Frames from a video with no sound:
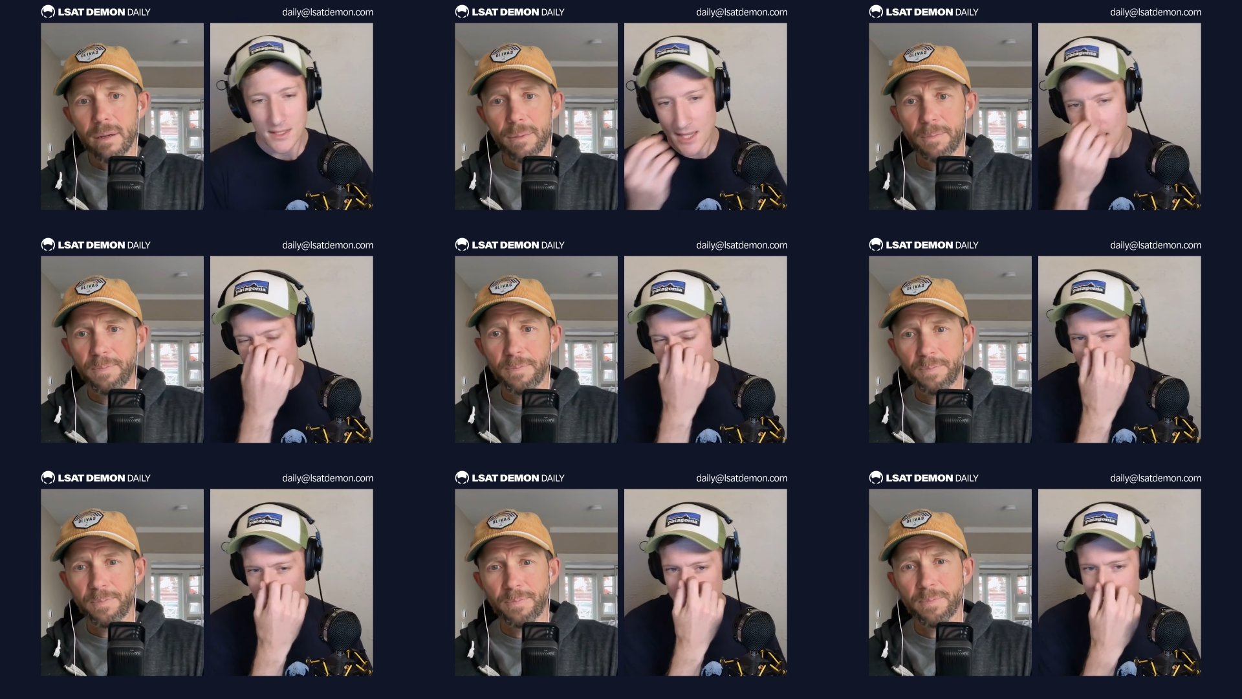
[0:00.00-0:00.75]
Speaker 1: Yeah.
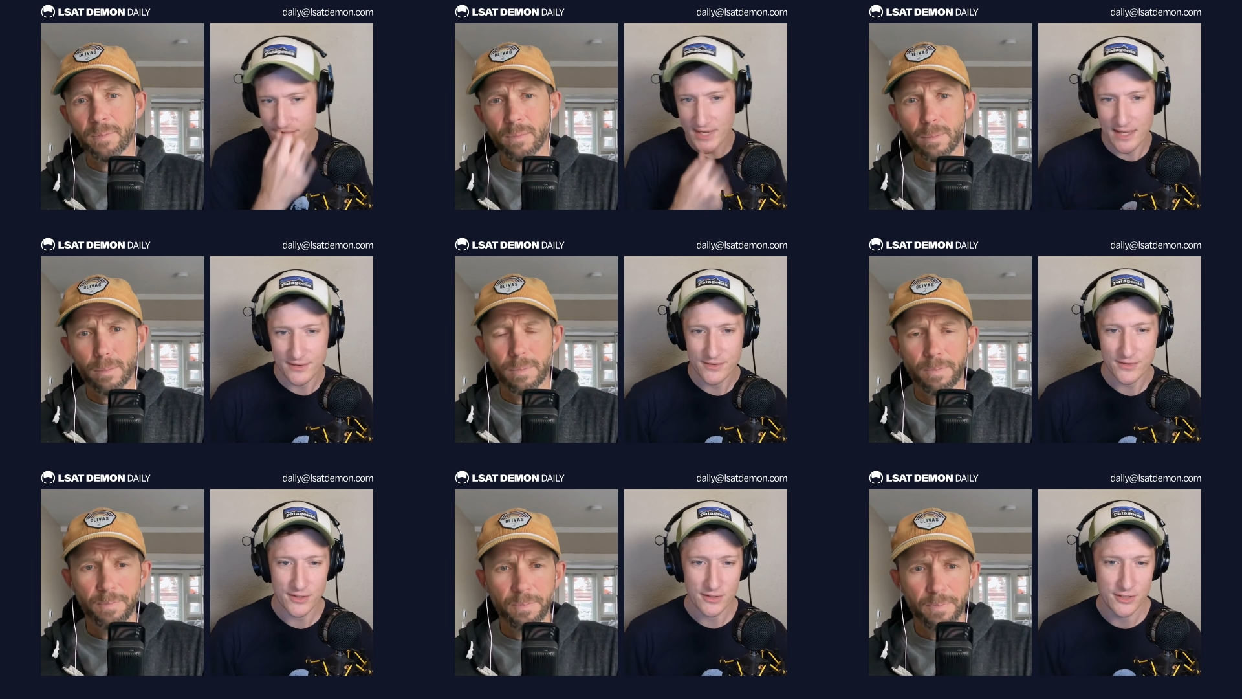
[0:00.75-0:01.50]
Anonymous asks,
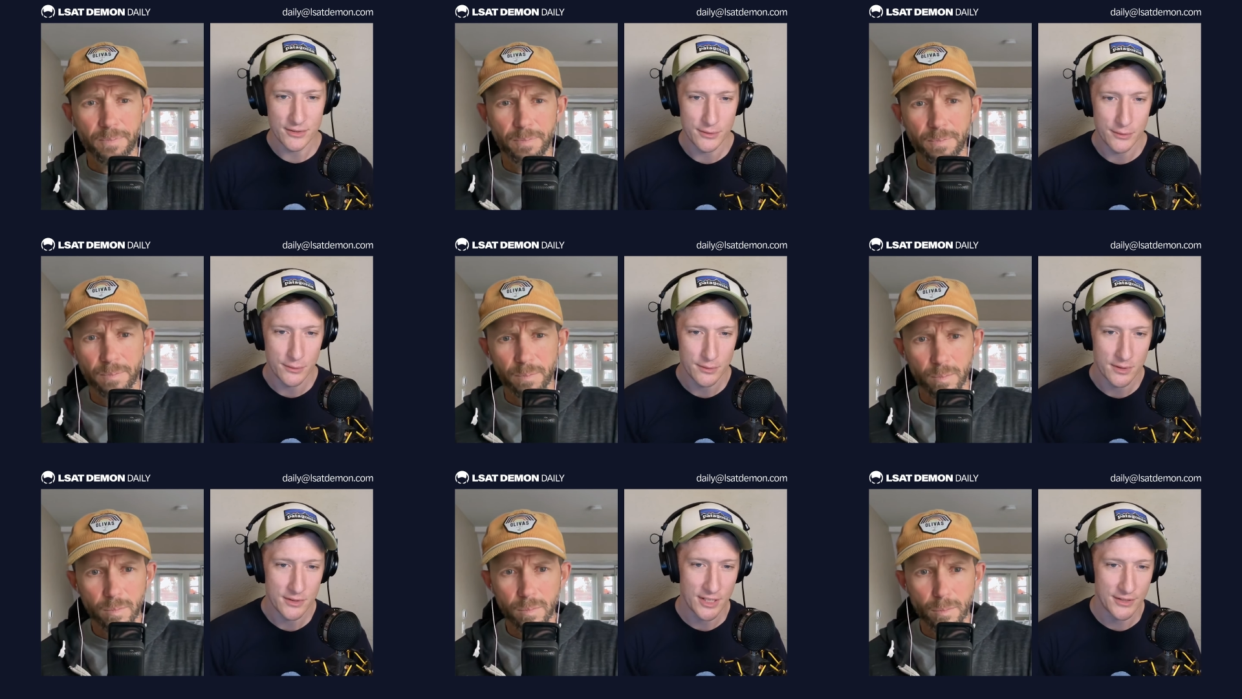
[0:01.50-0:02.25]
"Do
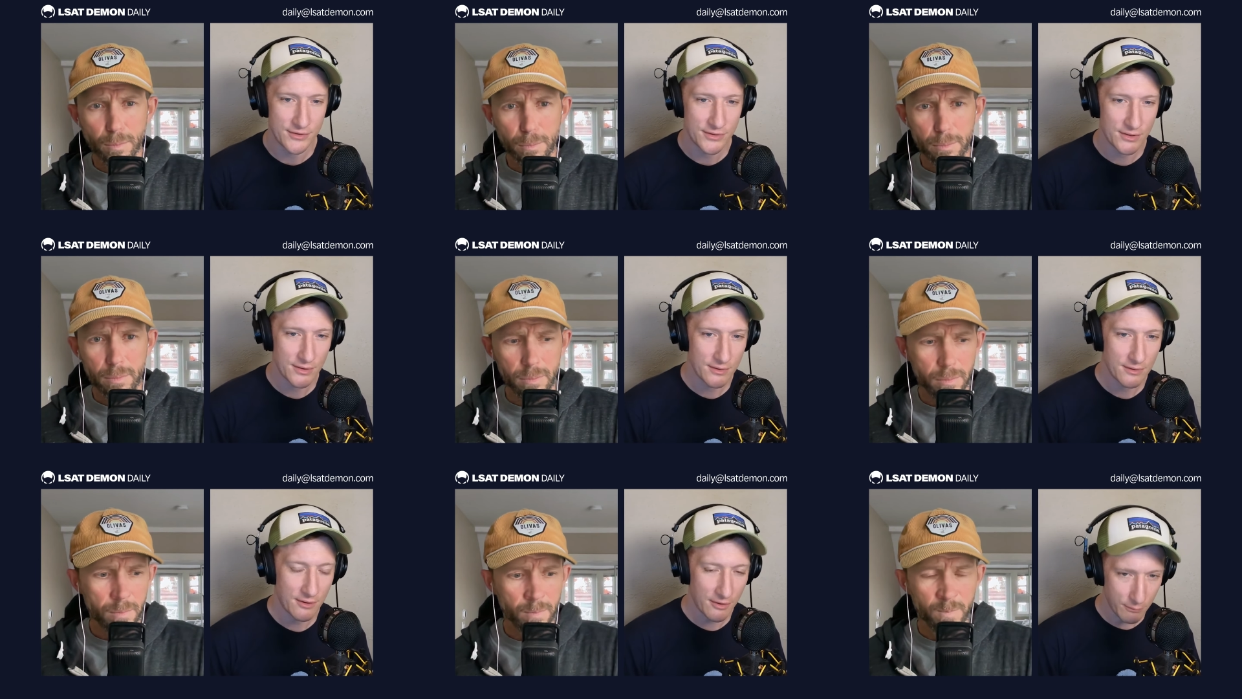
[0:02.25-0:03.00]
does
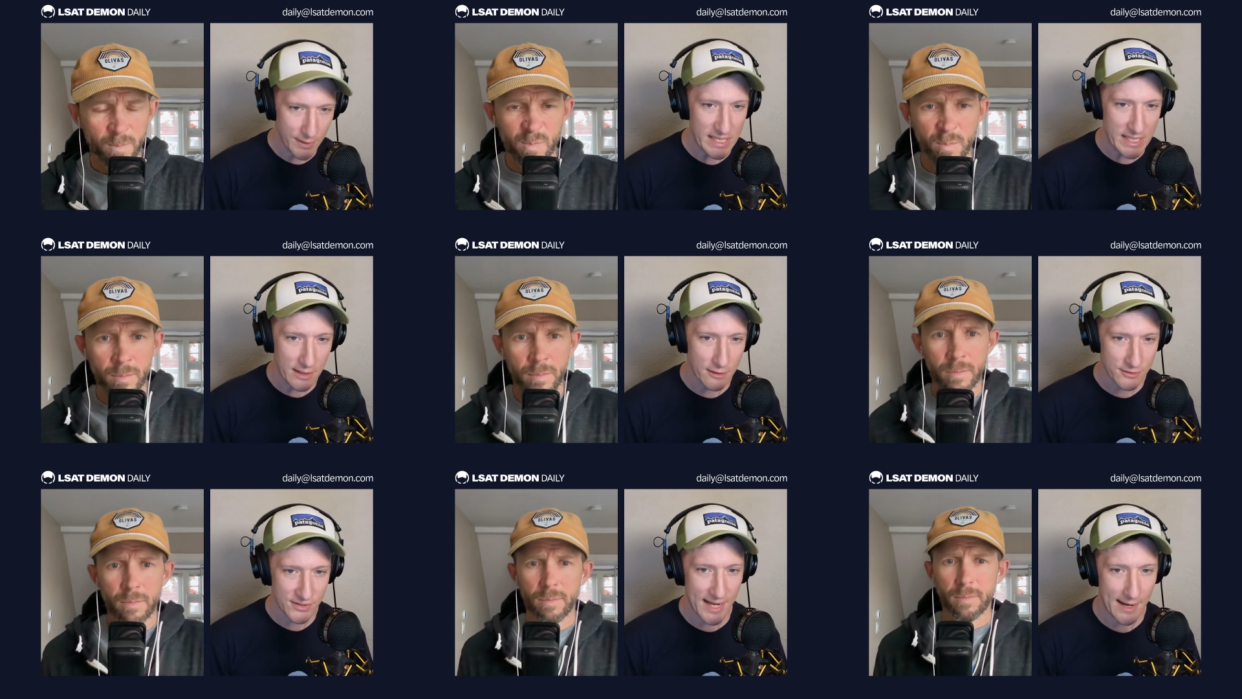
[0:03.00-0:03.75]
three years
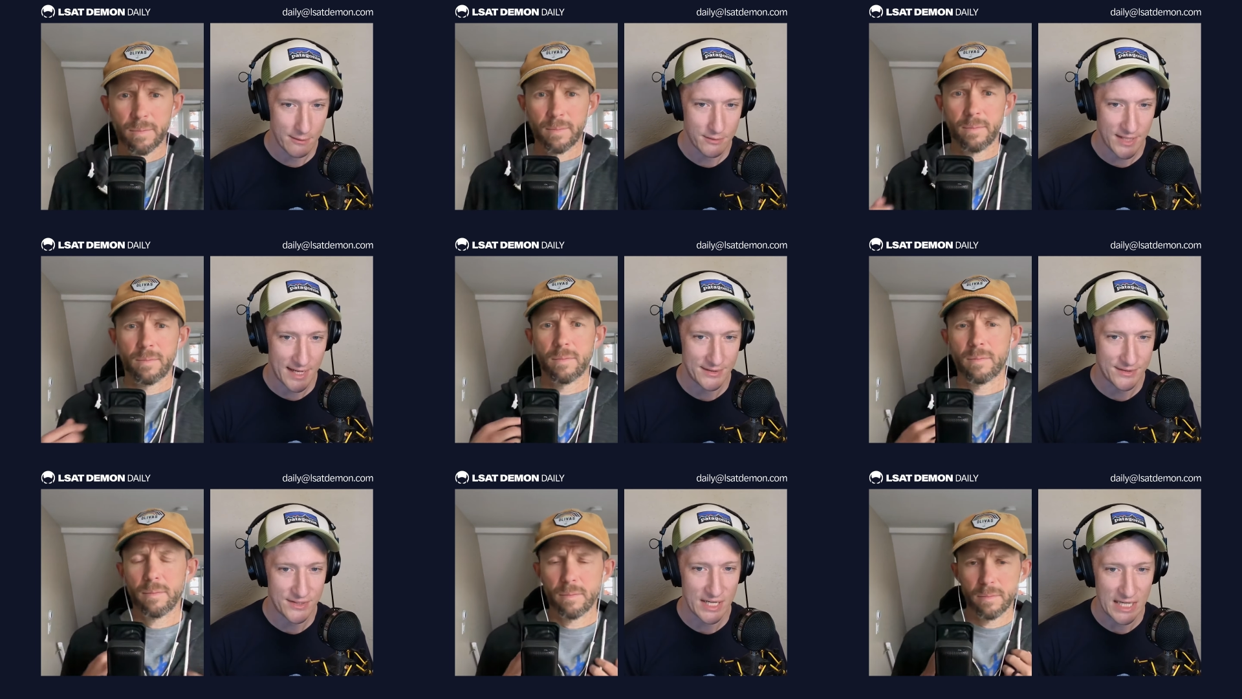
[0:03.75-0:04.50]
count as
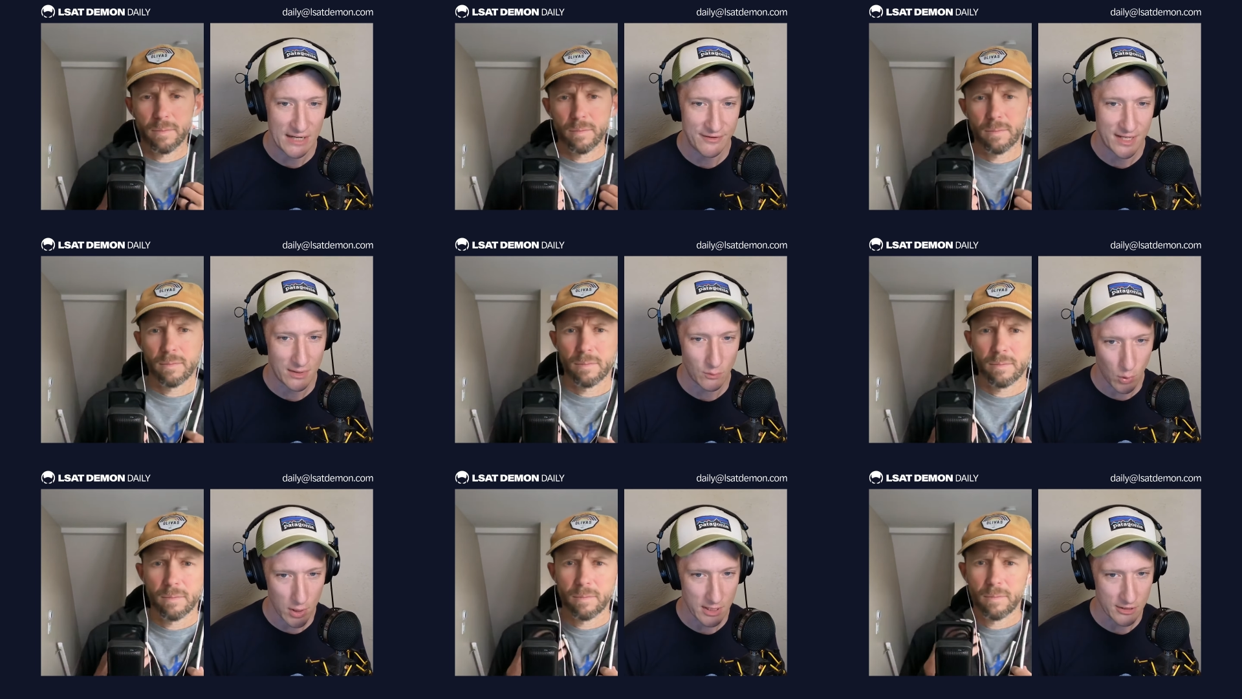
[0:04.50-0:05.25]
significant
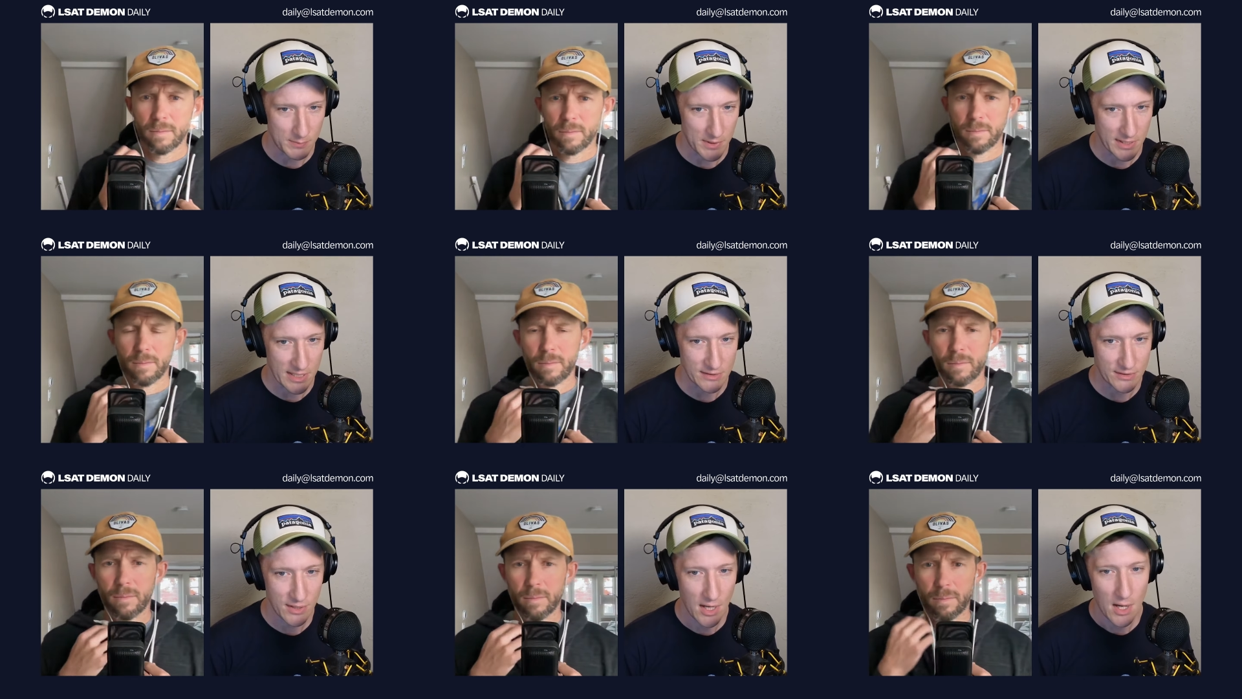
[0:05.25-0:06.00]
work experience?
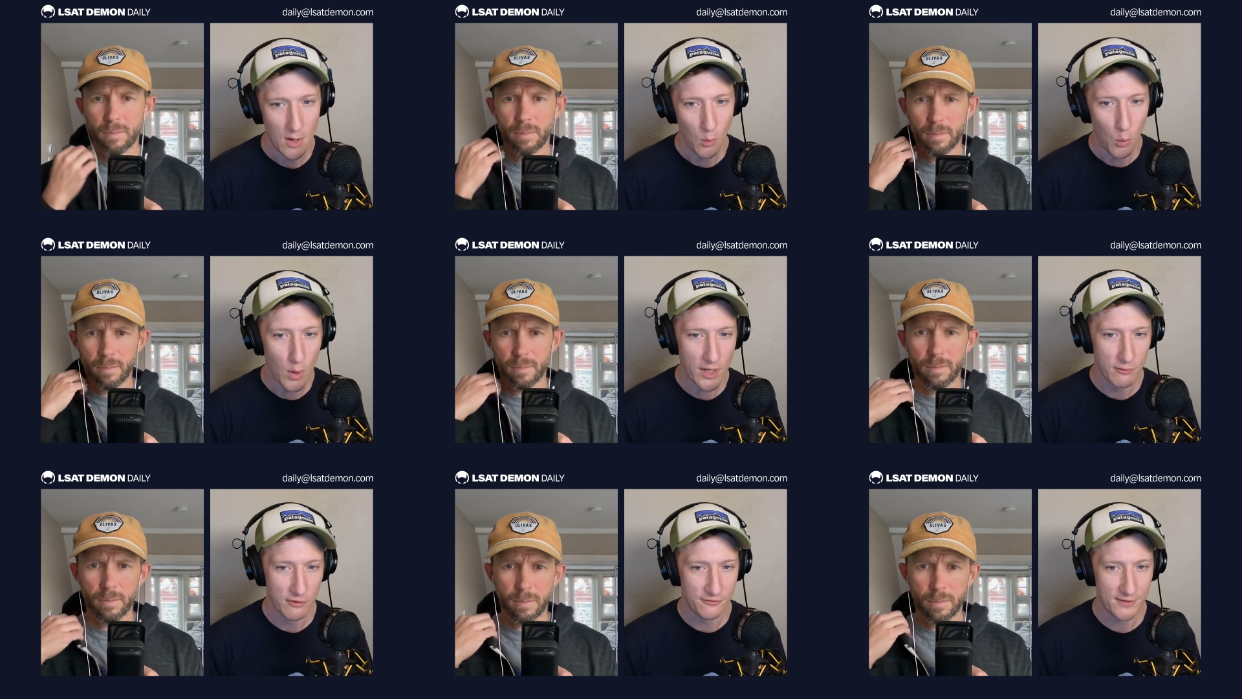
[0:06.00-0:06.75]
Would it
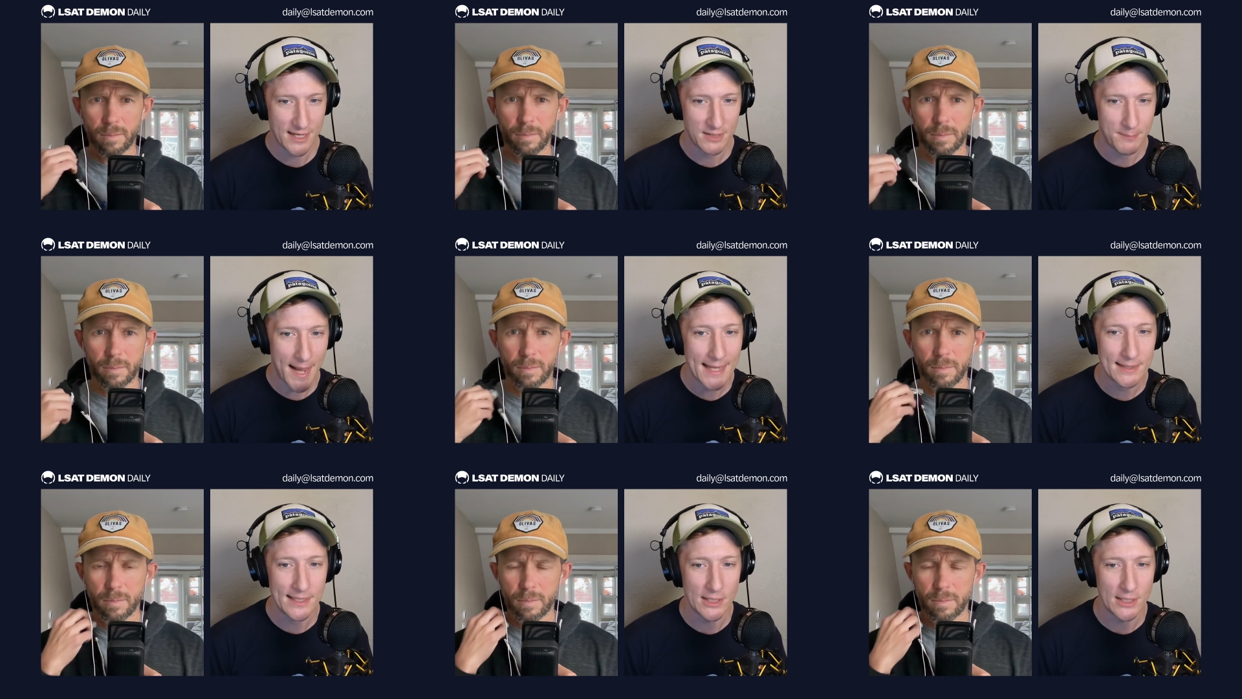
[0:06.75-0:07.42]
reflect badly